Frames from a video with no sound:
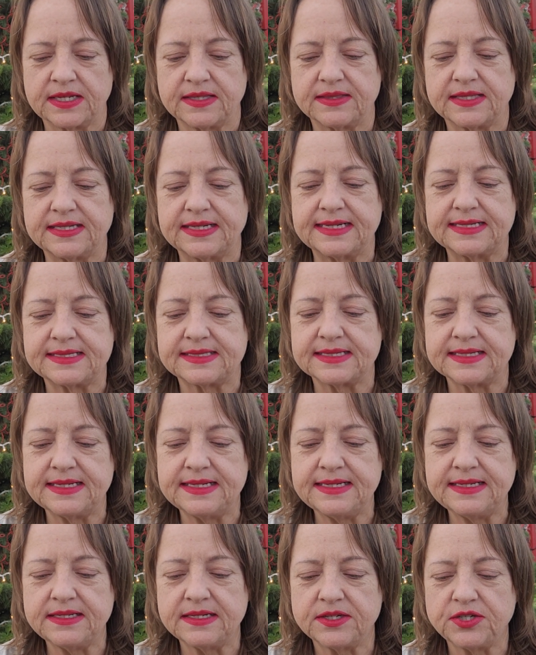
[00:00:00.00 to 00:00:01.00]
Then a
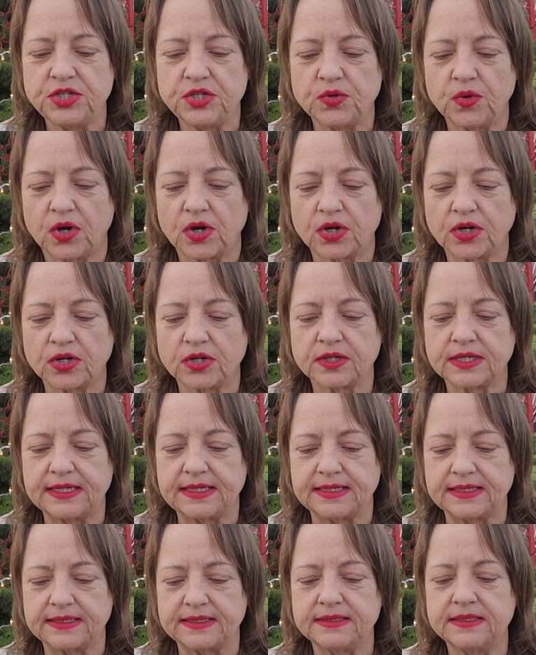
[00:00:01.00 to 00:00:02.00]
city you are
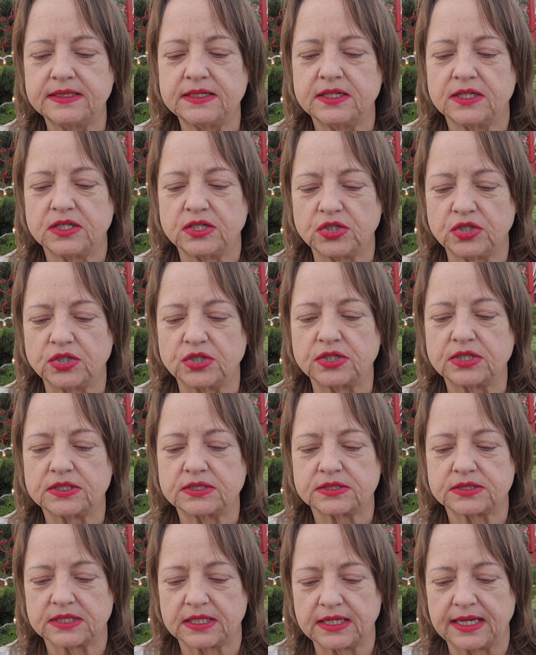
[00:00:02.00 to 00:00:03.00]
in
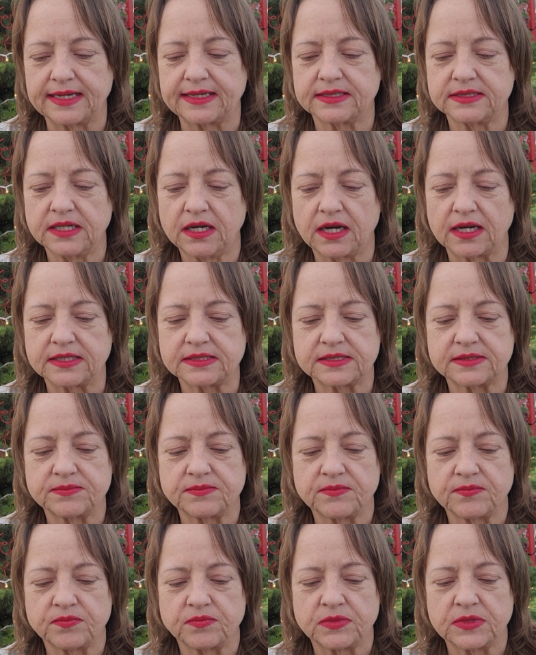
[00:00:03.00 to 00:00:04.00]
looks like a dot.
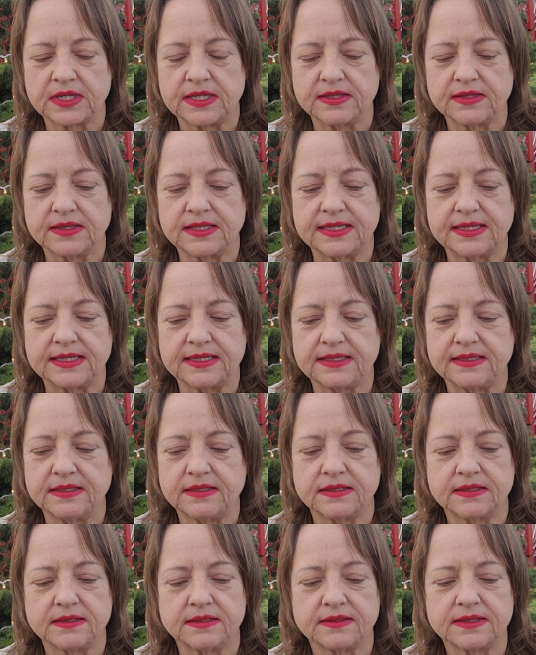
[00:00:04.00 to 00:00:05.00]
Then
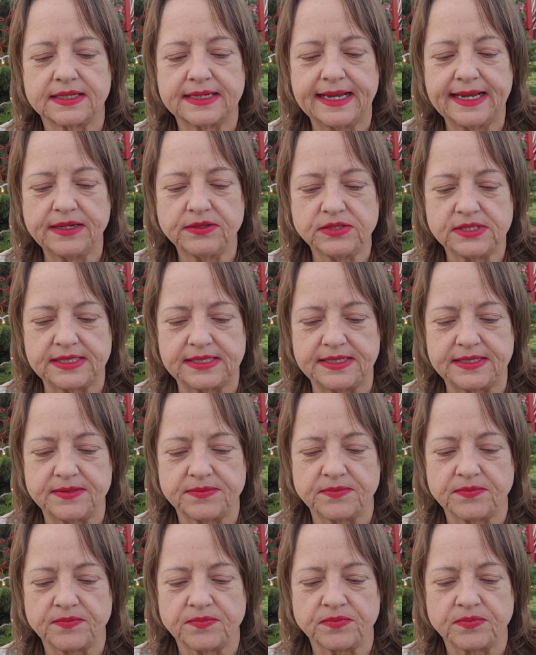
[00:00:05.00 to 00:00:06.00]
the county.
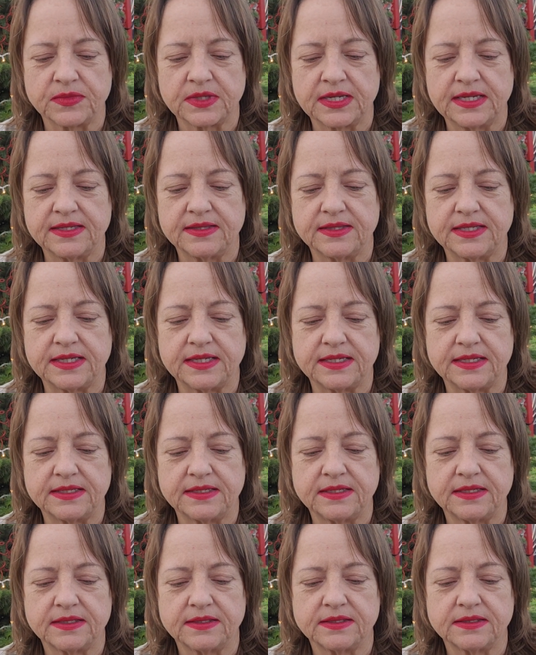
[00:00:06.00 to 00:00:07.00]

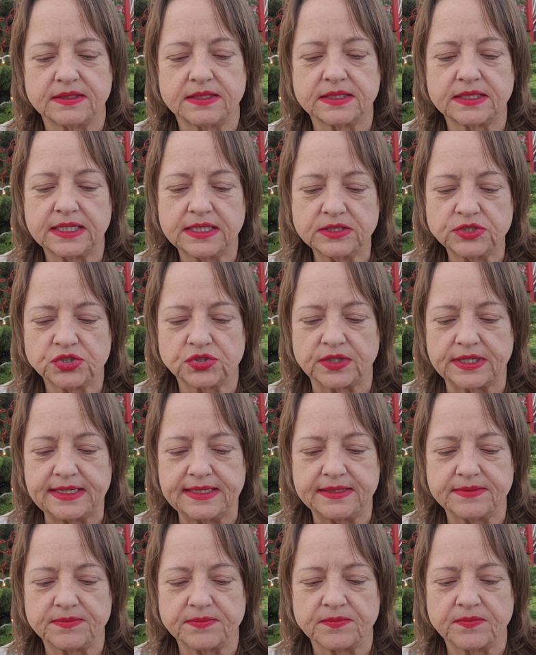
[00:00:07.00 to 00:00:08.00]
Then the
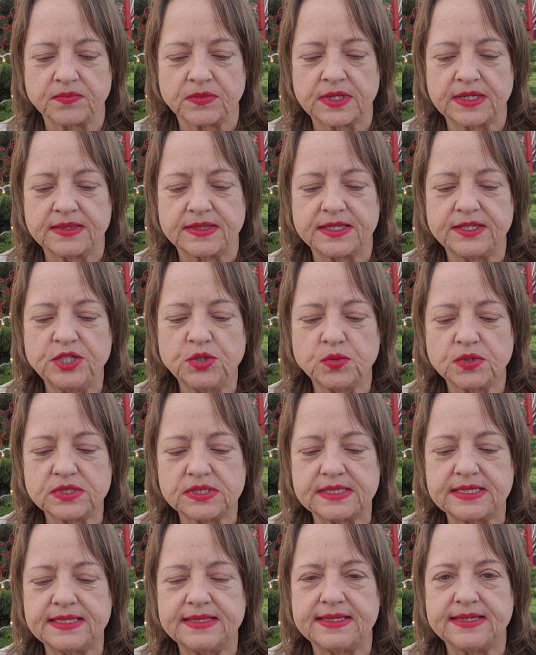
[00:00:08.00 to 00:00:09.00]
country. Then you will
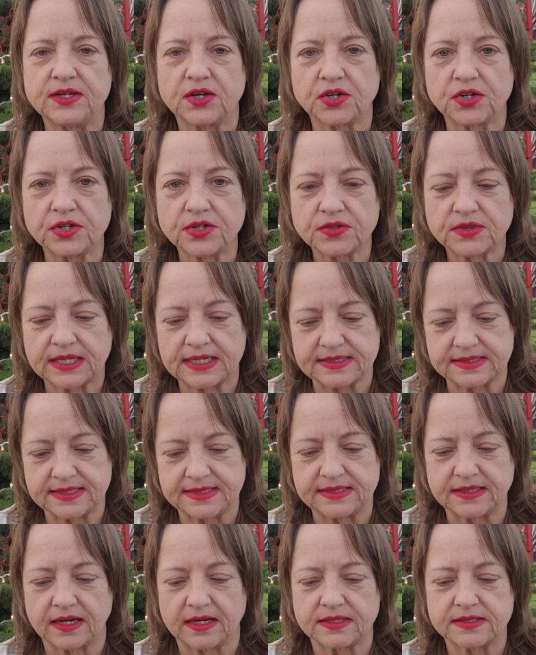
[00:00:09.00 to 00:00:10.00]
see the earth as a
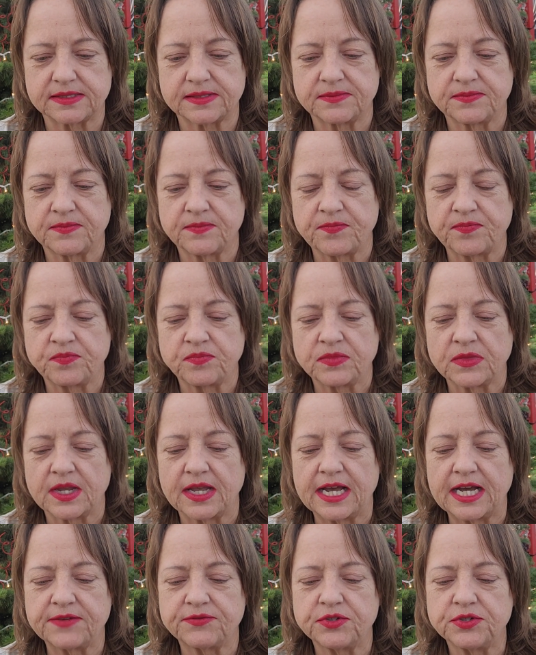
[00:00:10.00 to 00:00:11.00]
dot.
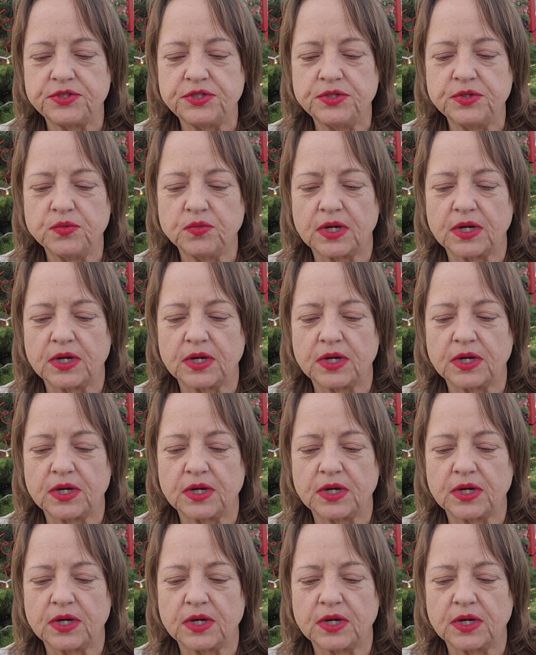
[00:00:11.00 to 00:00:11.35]
After you